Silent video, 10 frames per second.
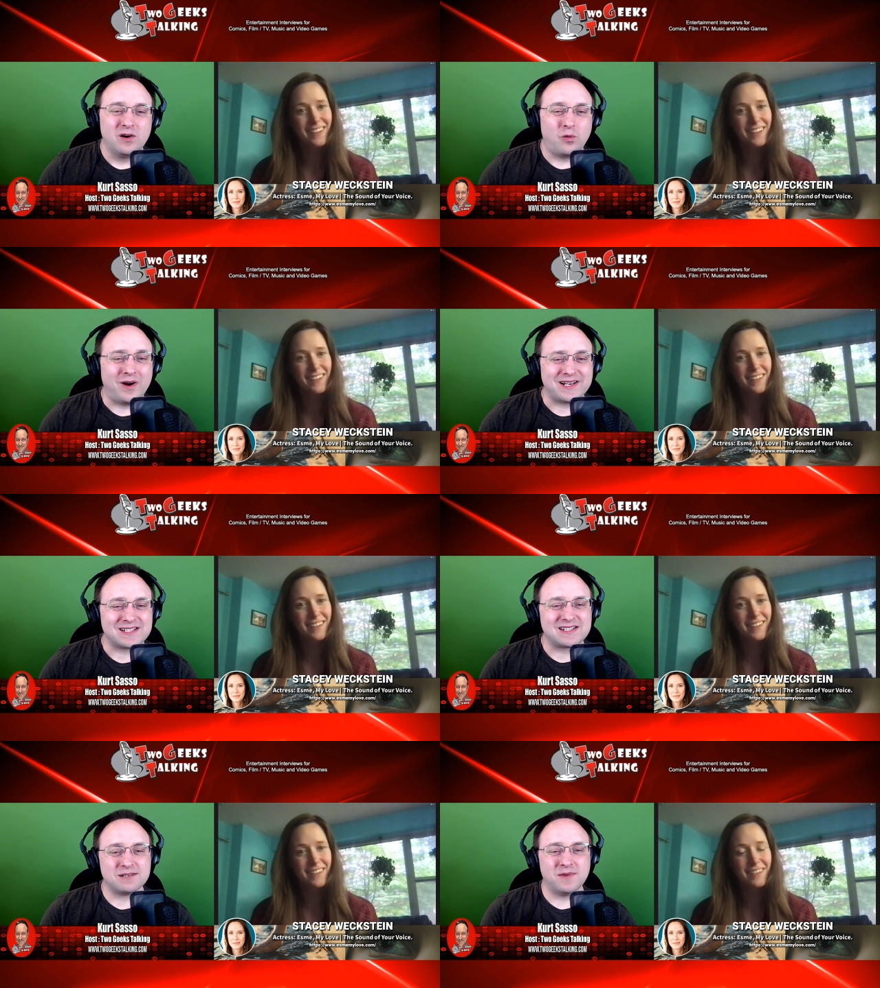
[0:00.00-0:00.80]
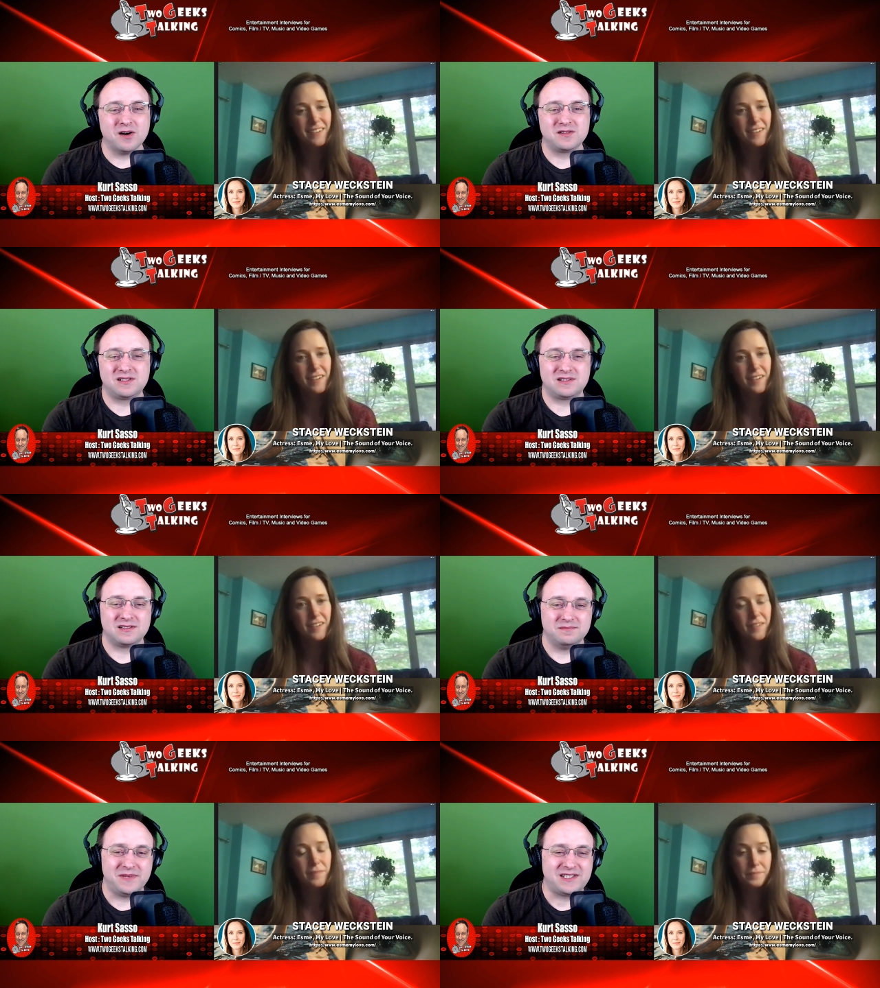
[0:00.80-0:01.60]
Speaker 1: What is the most
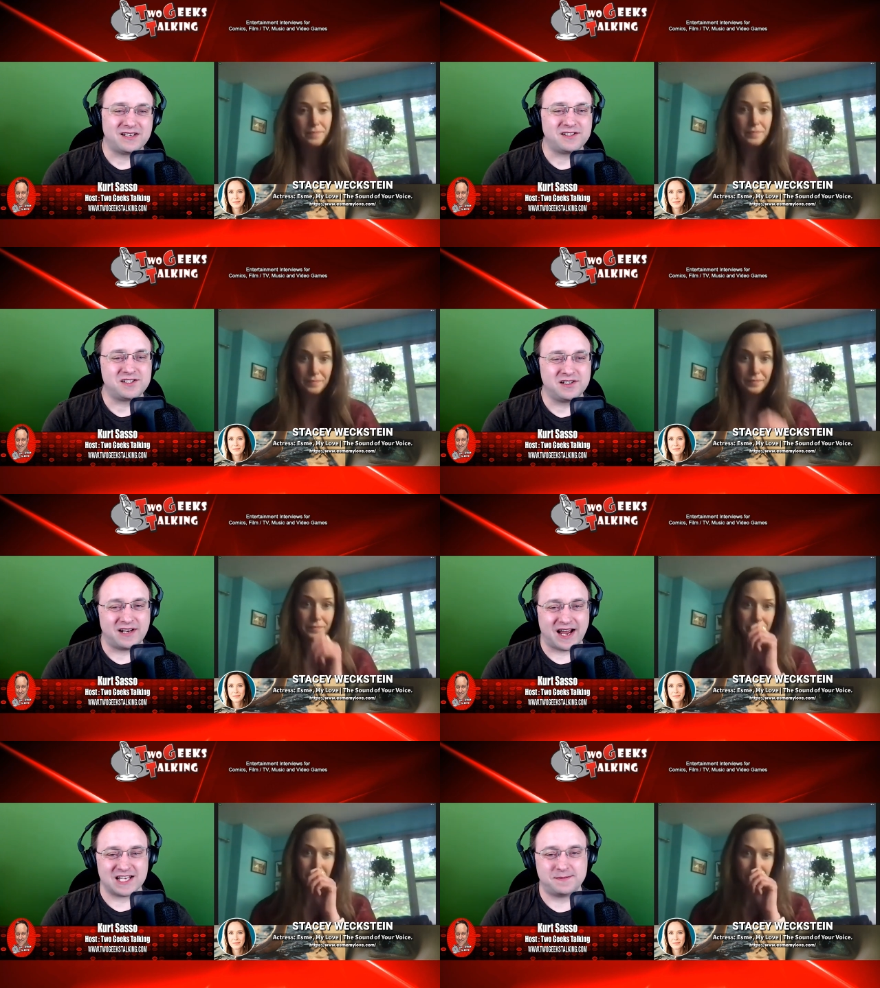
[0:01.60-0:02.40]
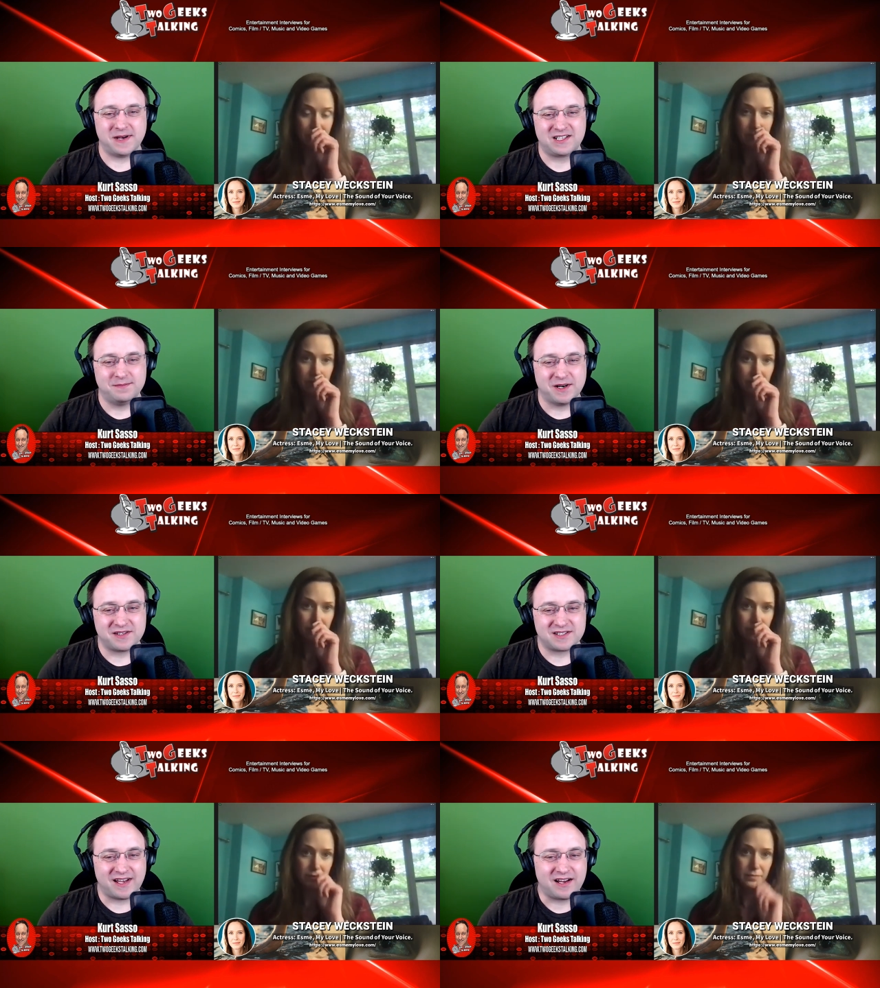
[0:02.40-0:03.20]
misunderstood aspect about the
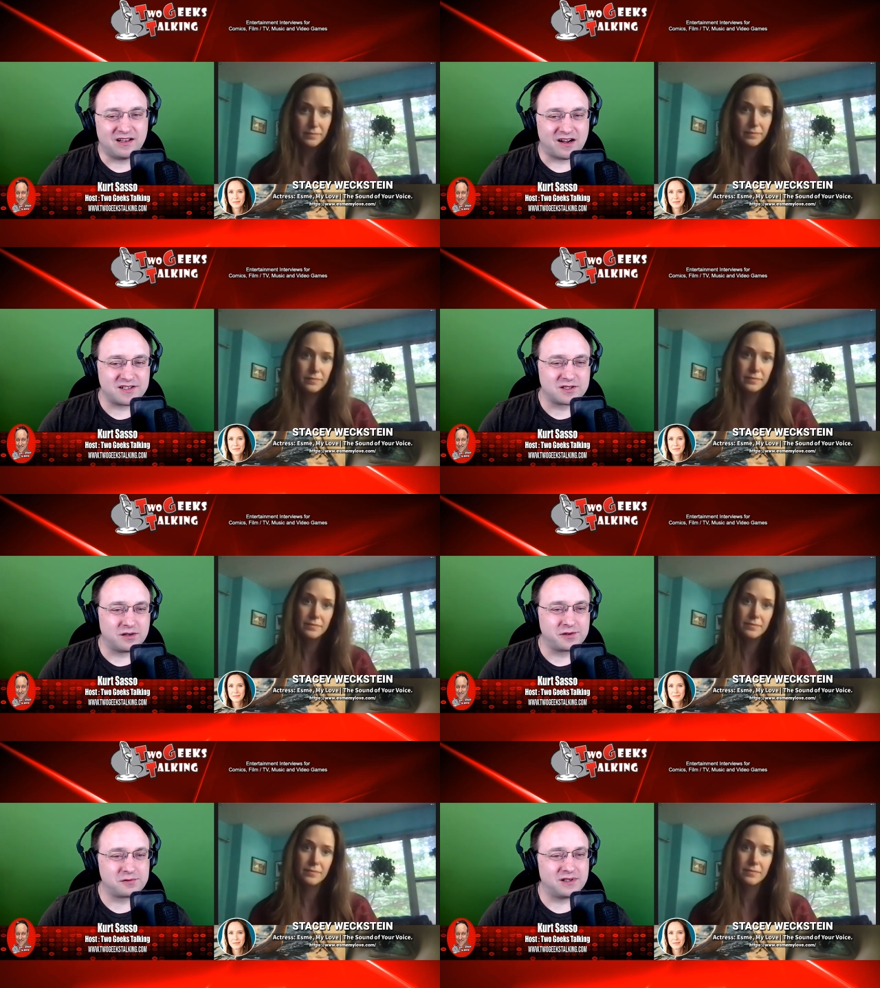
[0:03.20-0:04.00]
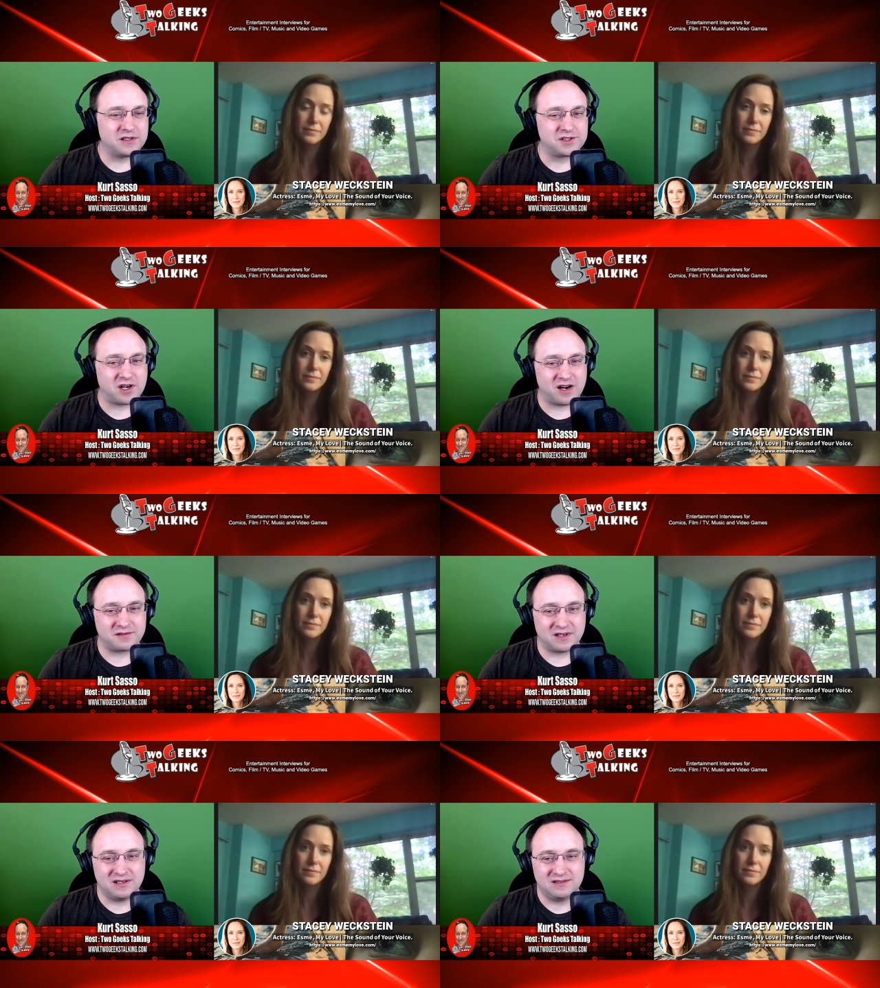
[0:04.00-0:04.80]
psychological thriller
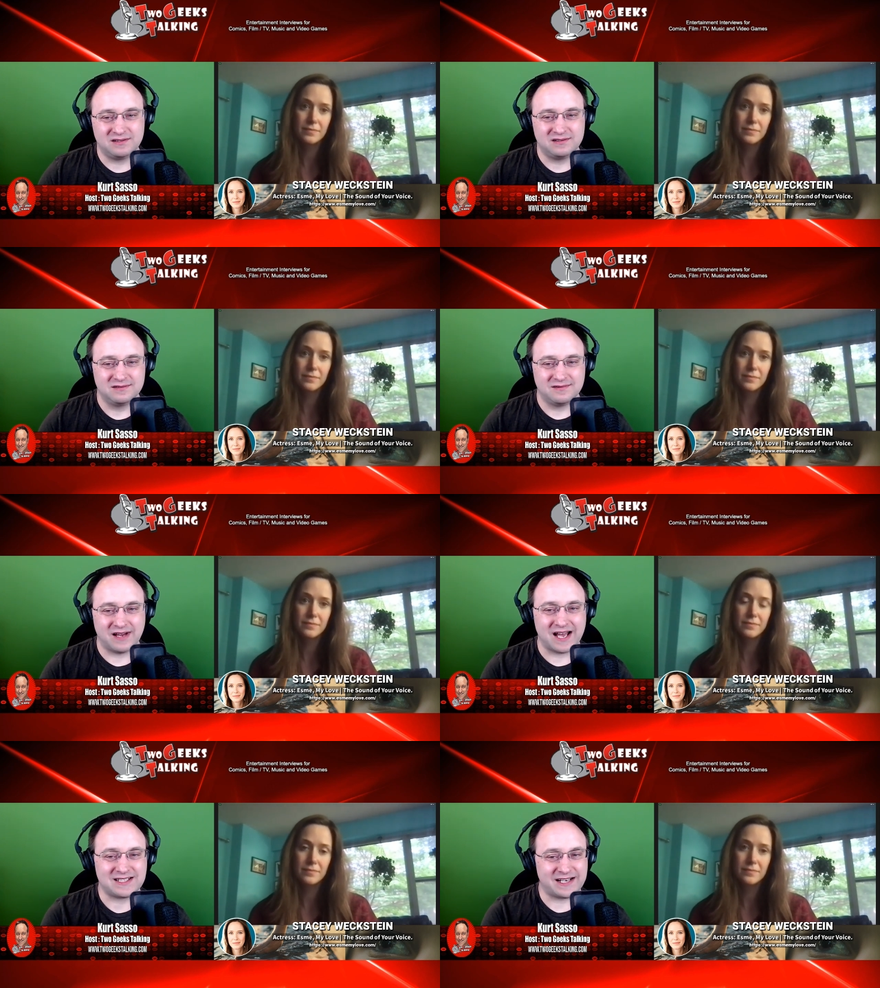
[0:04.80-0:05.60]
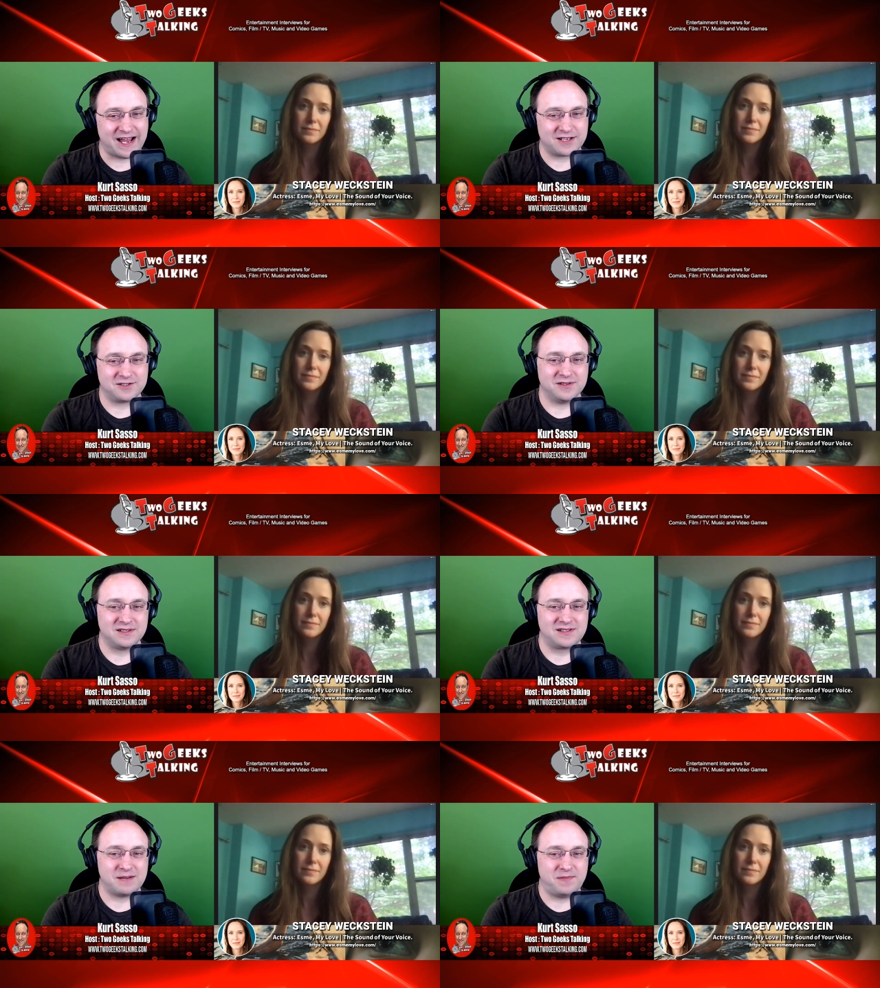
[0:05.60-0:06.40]
genre as an
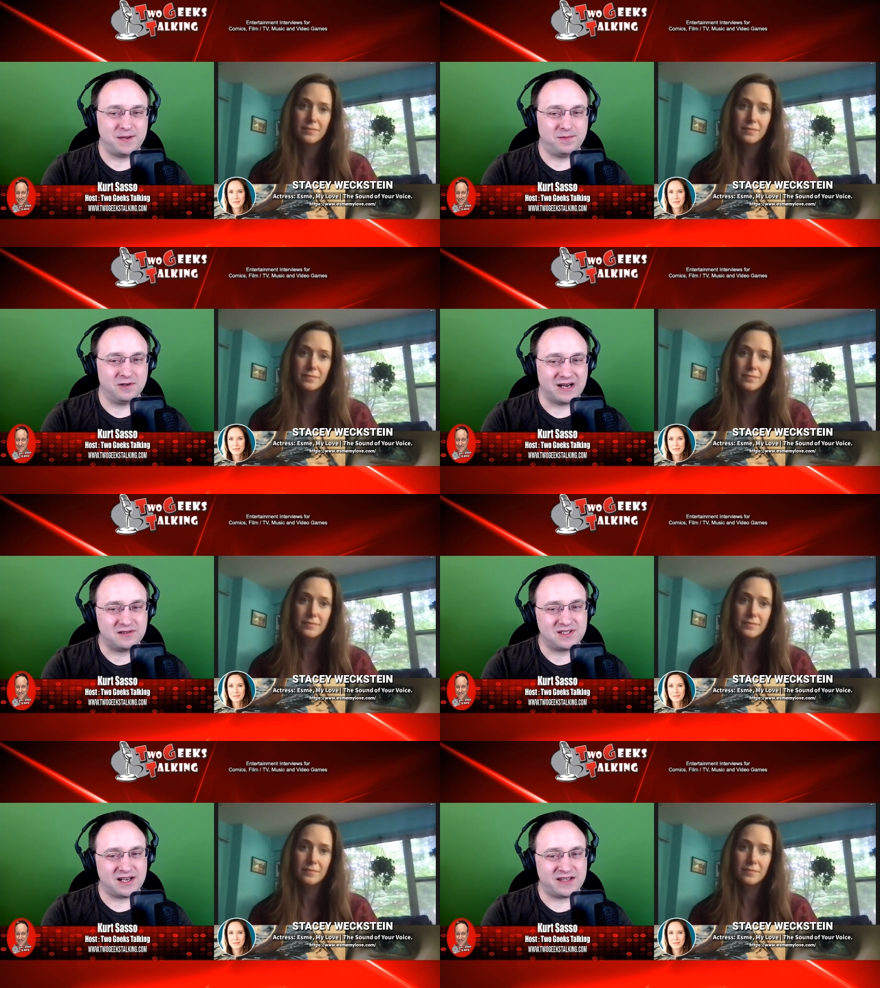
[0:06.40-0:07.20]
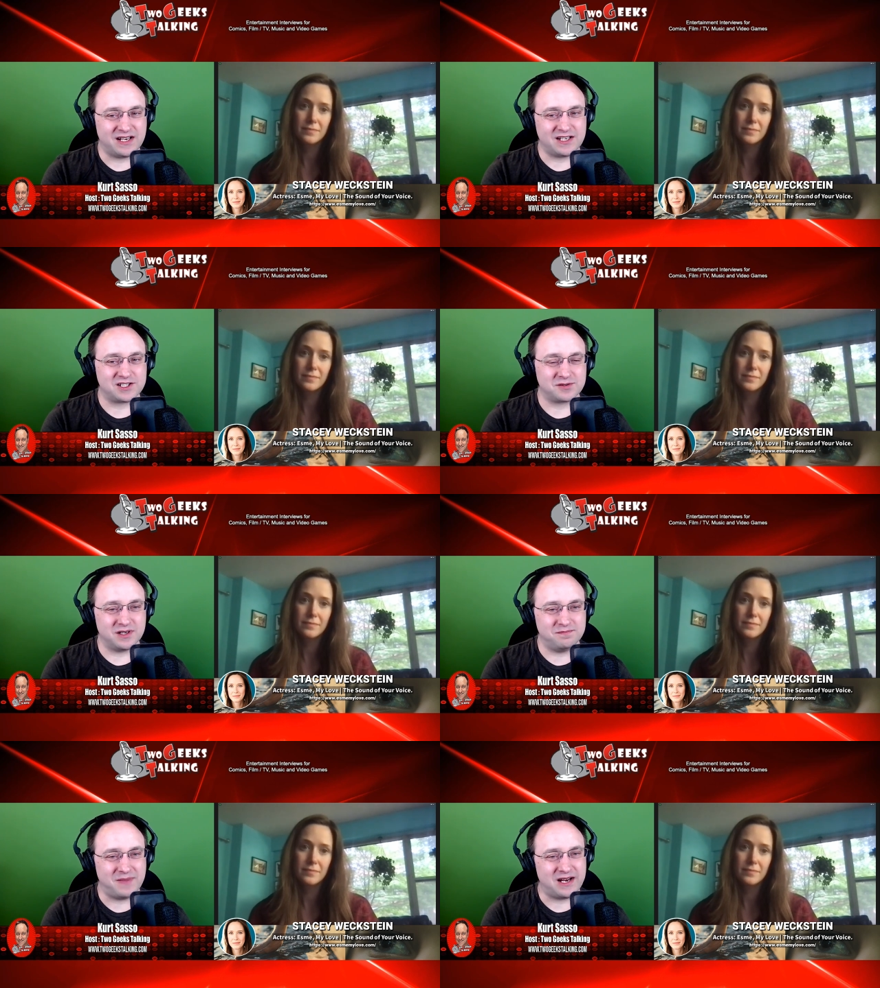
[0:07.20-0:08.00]
actress that people outside the industry
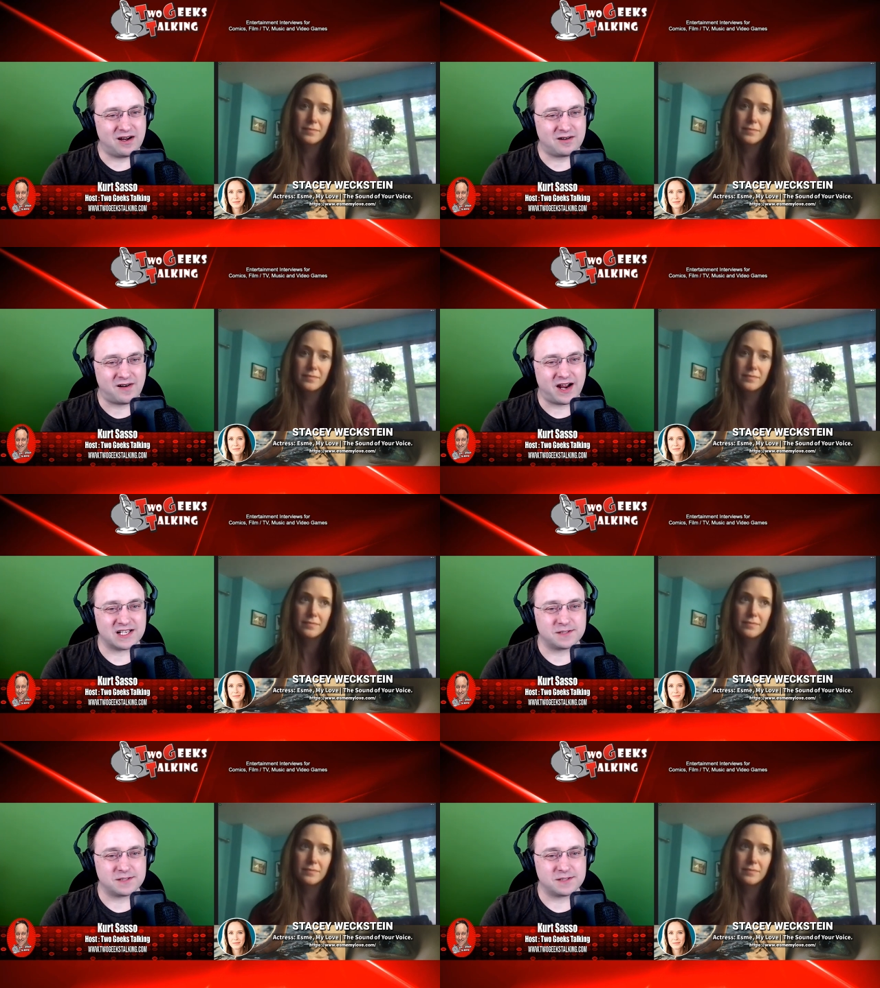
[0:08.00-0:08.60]
may not grasp?